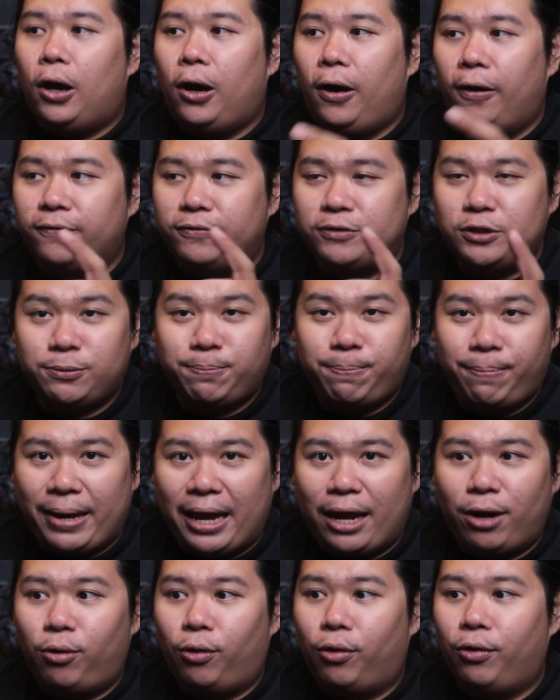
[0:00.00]
of
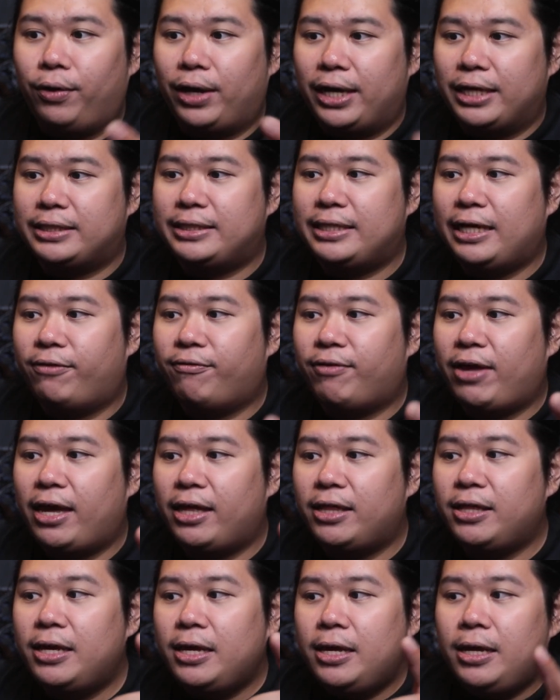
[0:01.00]
Sparrow itself.
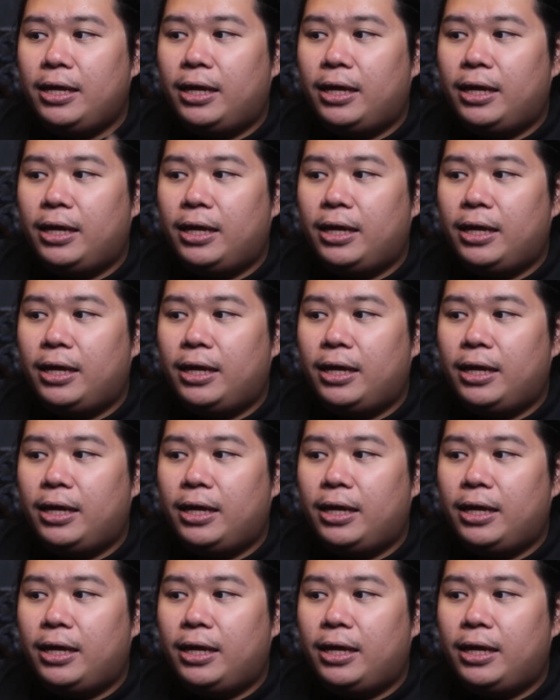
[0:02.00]
And